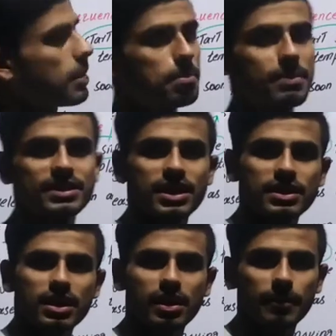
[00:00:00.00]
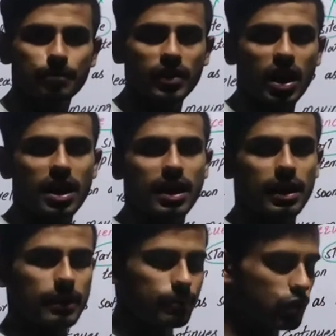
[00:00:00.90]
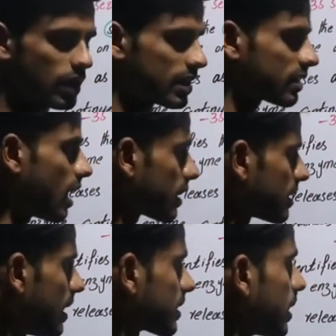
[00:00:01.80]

messenger RNA. So let's start, let's